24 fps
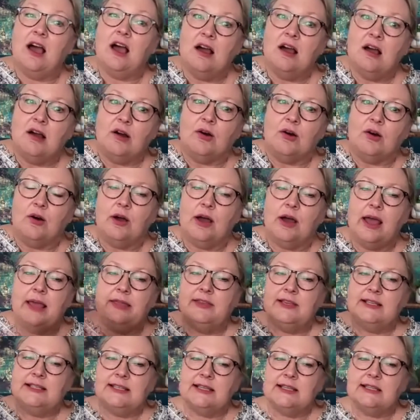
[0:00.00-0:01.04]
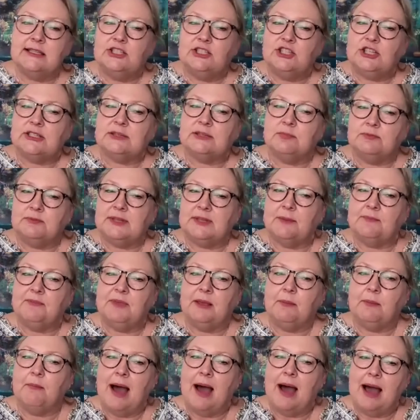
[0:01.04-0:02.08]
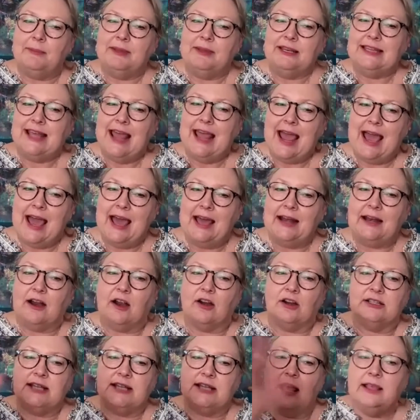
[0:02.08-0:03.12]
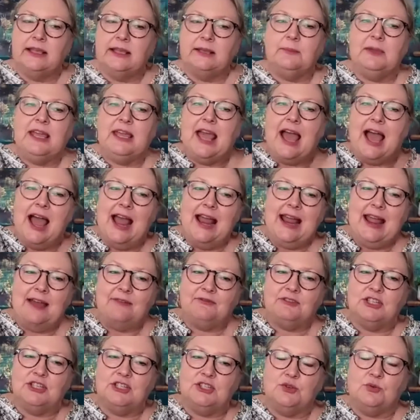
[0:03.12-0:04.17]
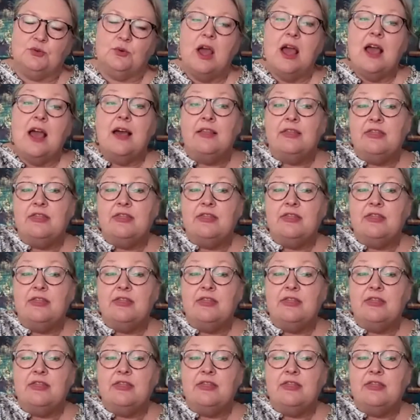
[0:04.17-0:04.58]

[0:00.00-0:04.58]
oh, this isn't just something mom and dad are telling me I have to do.